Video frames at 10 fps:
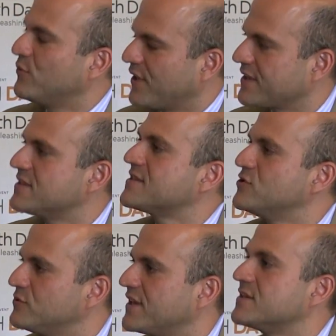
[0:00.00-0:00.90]
I don't like this, I
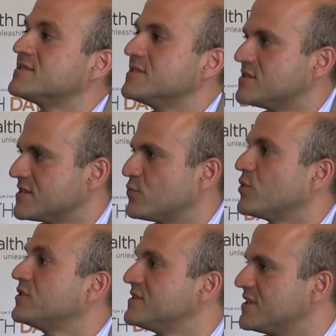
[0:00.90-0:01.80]
do like this, this doesn't
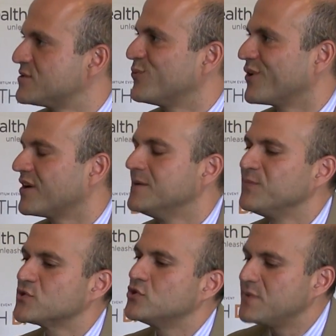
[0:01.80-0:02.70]
work, this doesn't work.
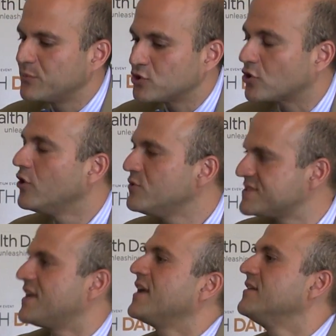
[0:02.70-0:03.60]
So to be able to
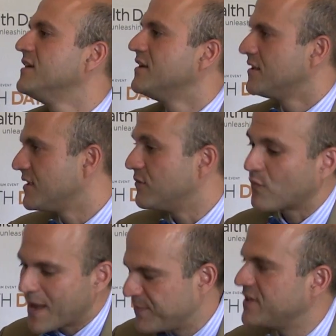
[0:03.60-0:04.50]
co-design in
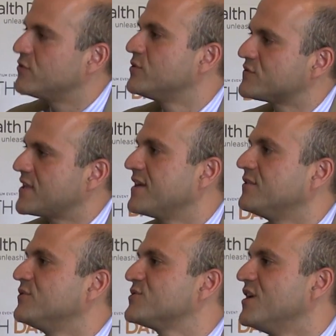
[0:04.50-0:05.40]
rapid iterative
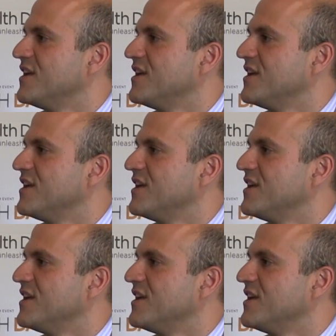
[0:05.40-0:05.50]
cycles,